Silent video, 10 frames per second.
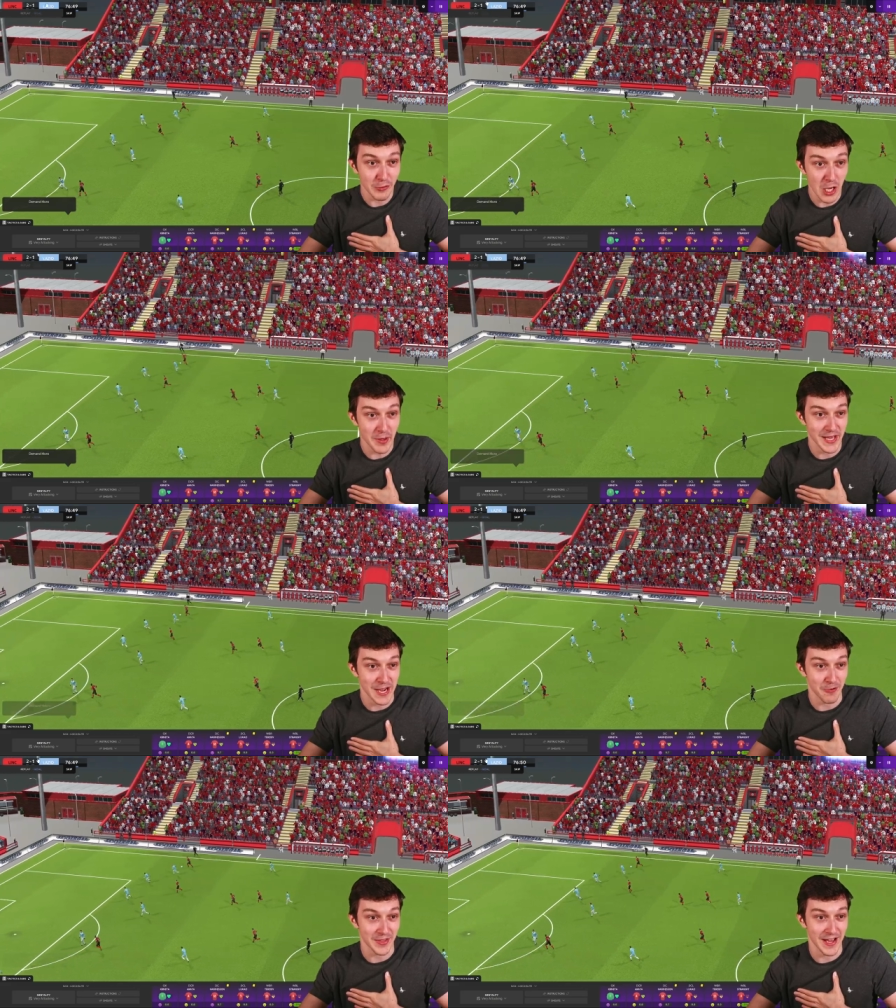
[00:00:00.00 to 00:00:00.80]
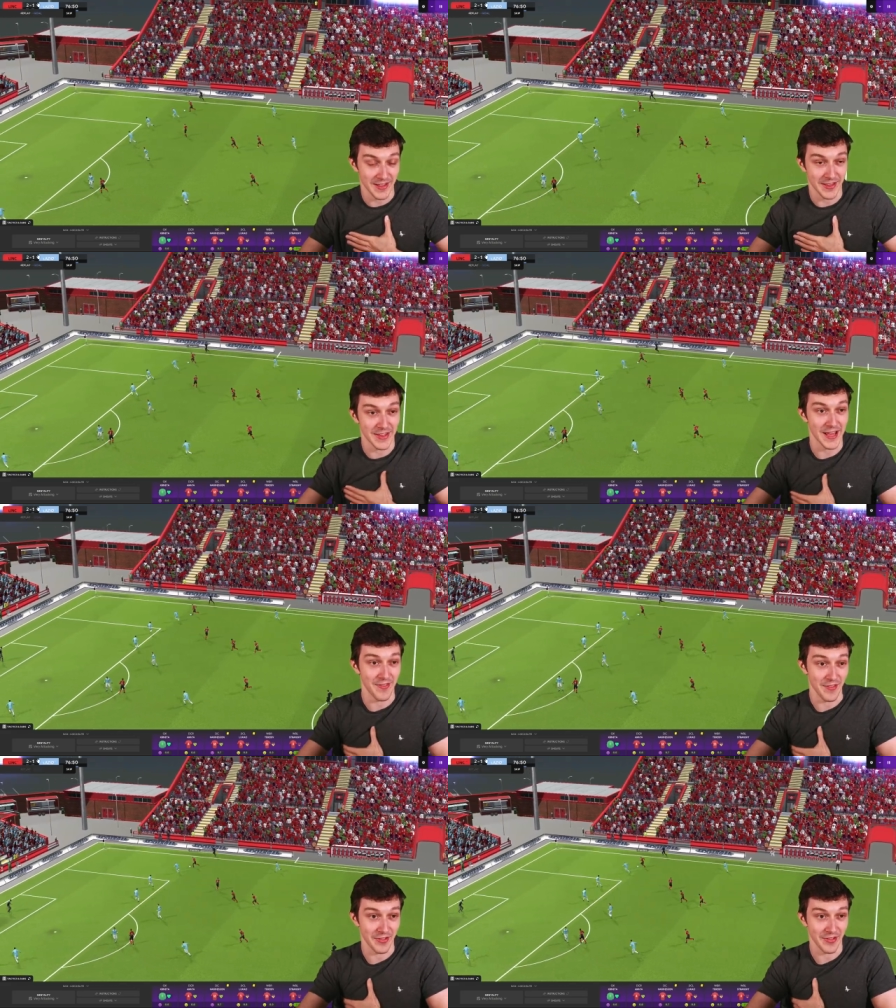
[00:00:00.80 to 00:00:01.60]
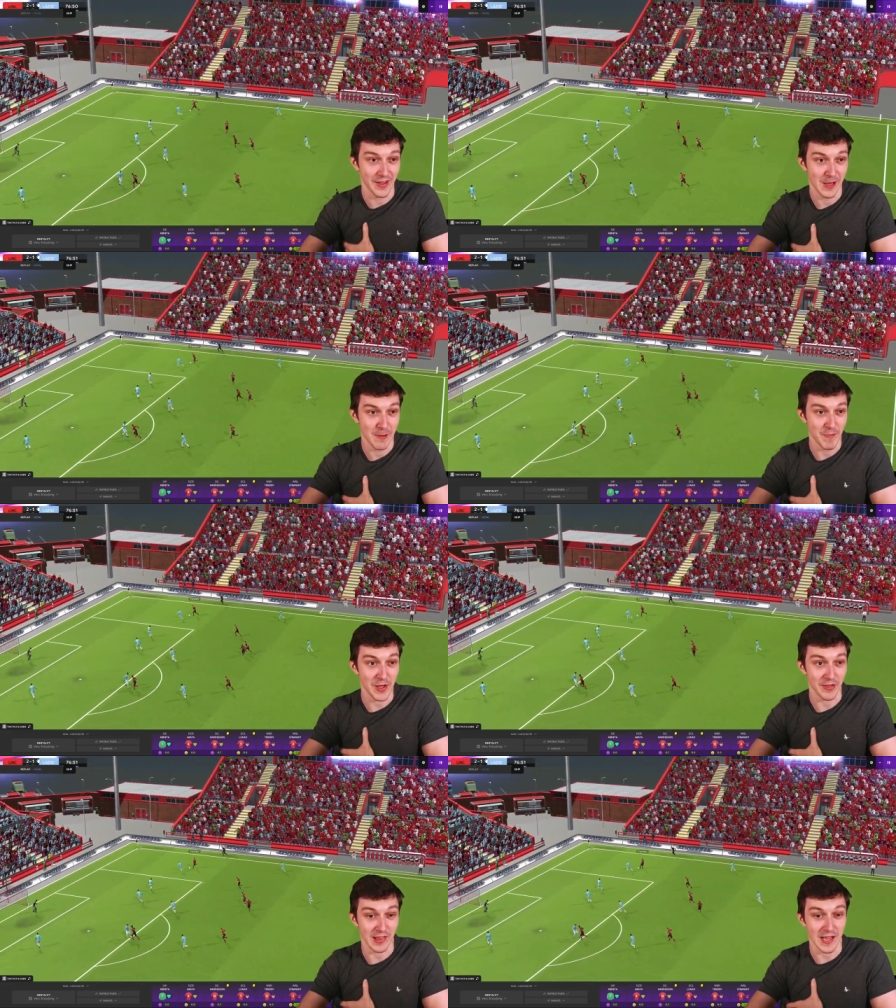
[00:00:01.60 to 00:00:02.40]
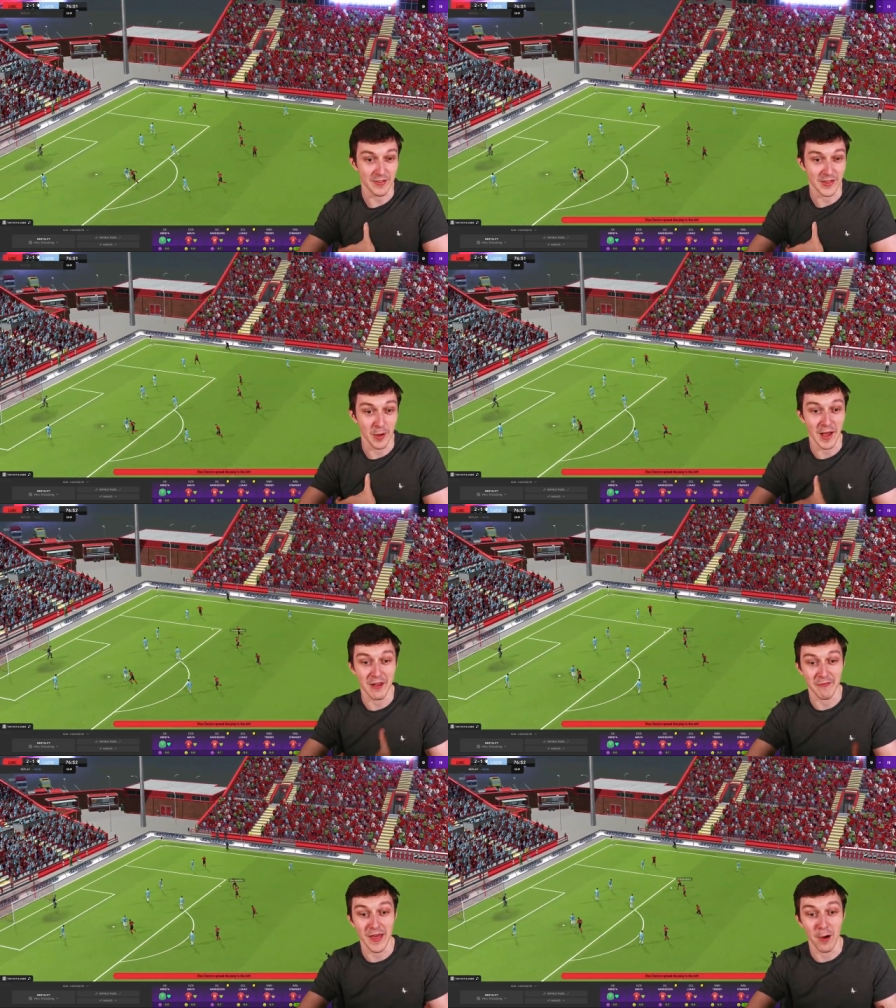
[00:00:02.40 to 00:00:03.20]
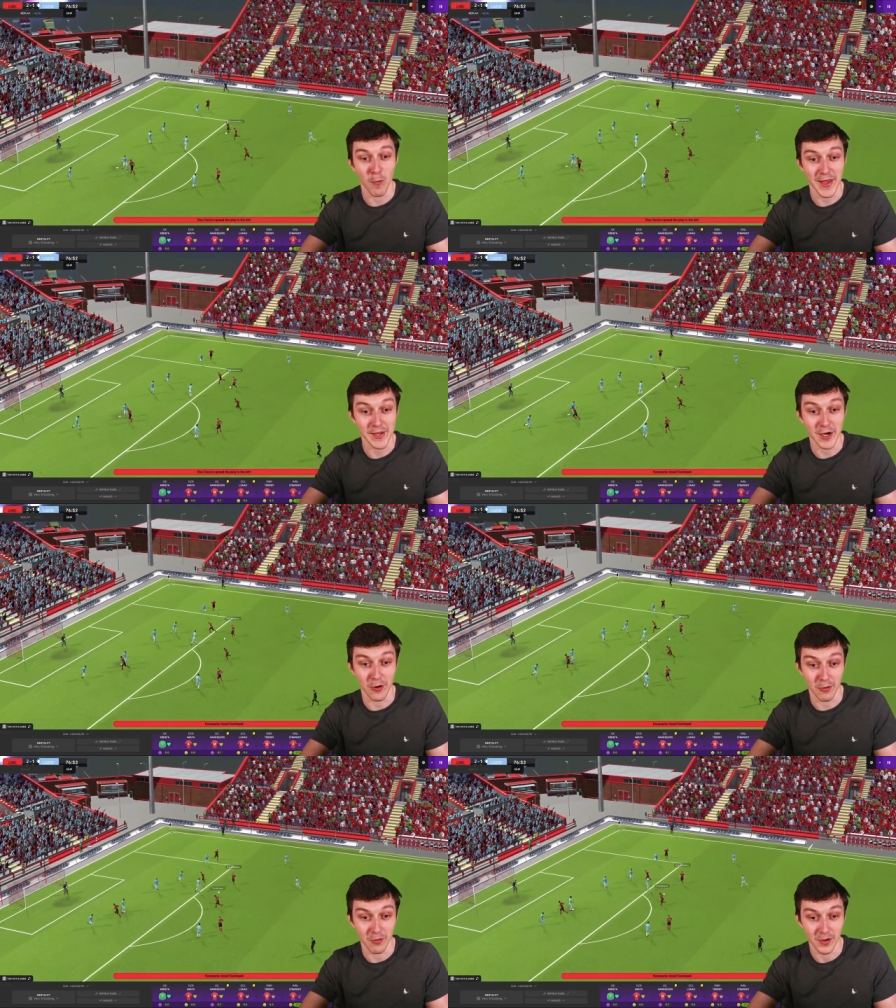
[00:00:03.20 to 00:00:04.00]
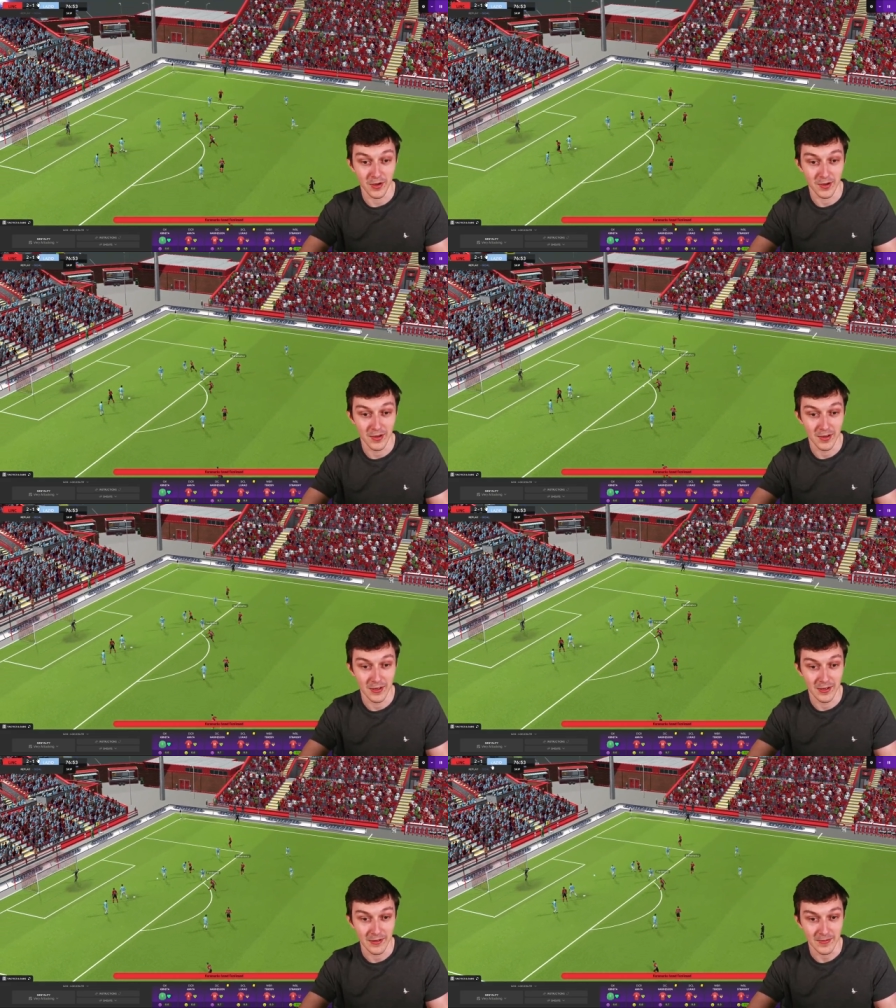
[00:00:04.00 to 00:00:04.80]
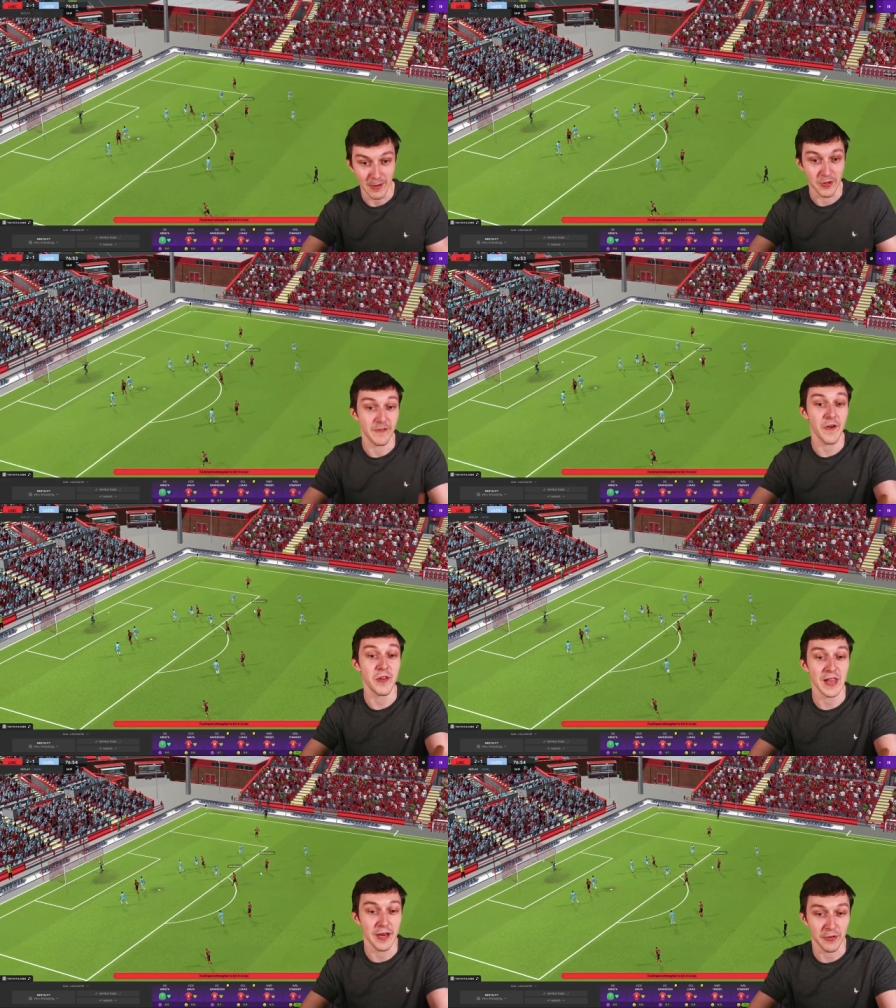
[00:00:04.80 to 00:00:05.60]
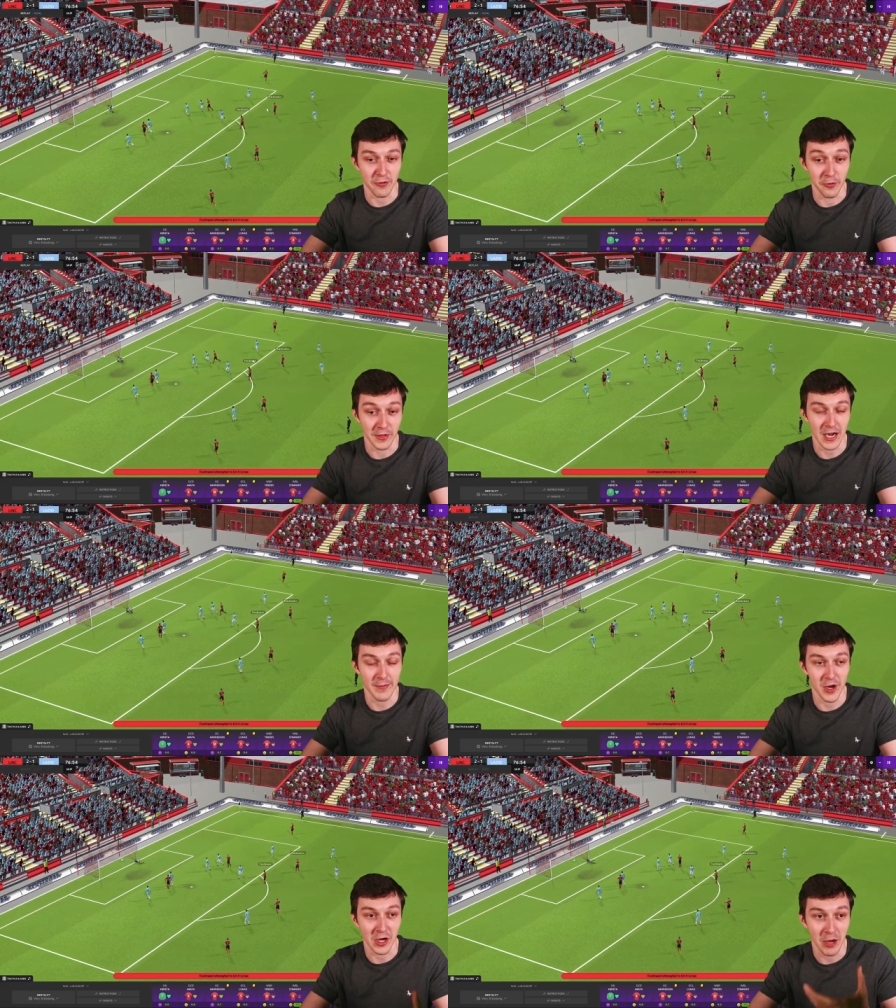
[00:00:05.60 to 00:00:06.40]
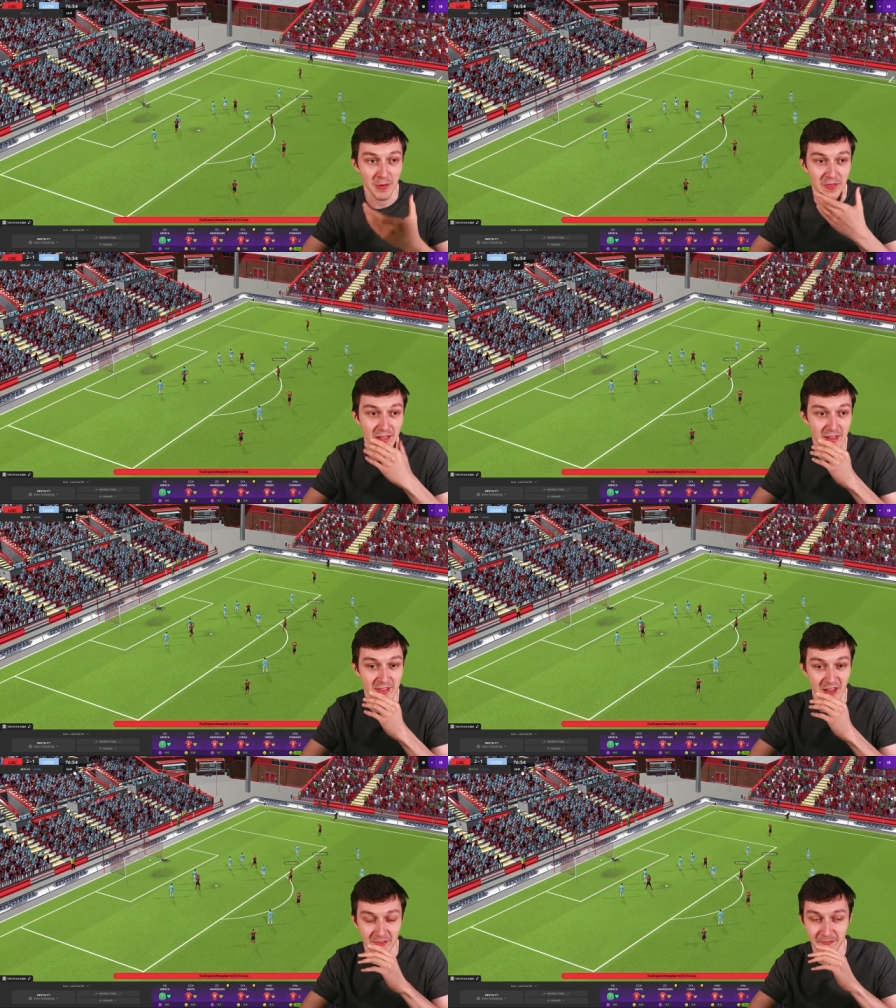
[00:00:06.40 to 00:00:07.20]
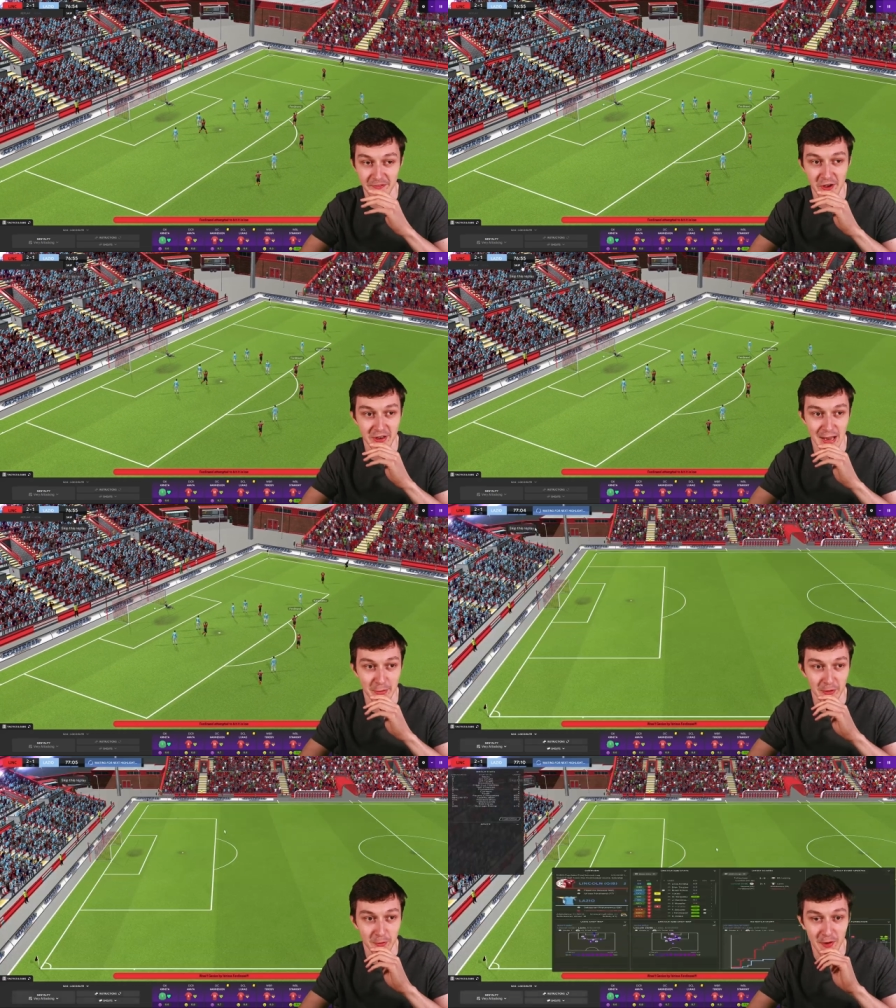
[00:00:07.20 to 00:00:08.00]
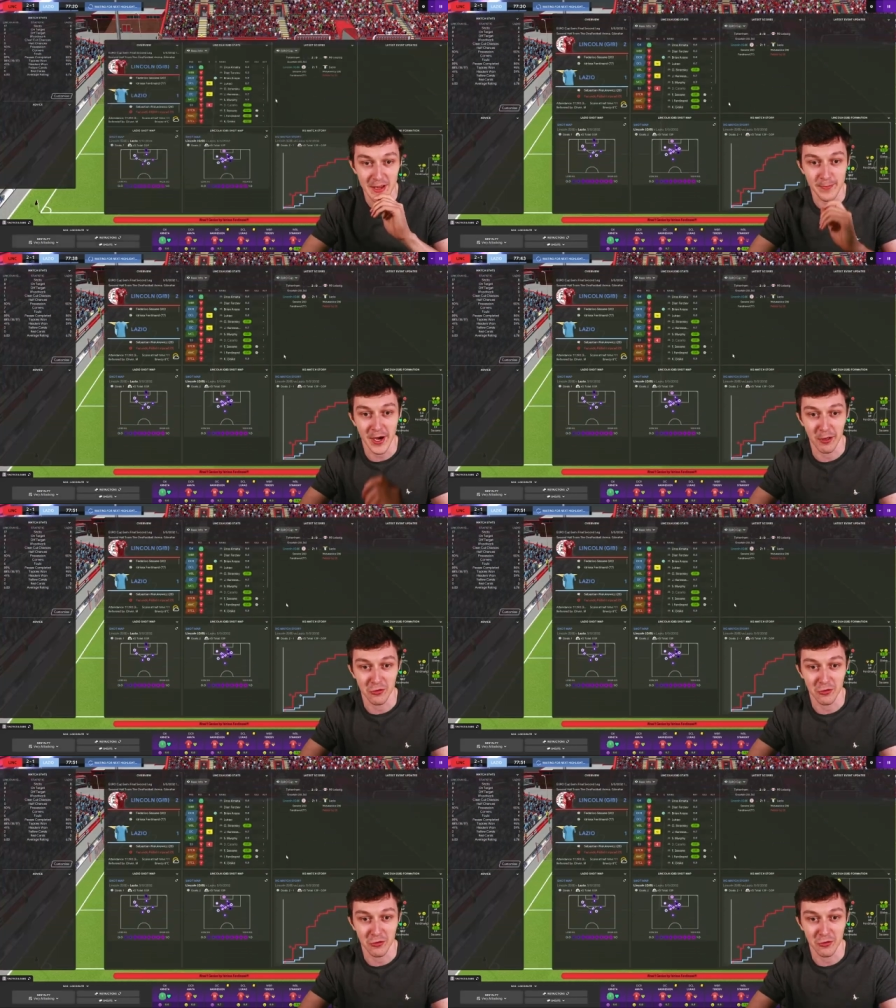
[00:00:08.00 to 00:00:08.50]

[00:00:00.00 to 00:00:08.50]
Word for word: going out as it stands, because Lazio have that away goal. Oh, it's Ferdinand who scores. Karamarko with the assist. Ferdinand with a great pile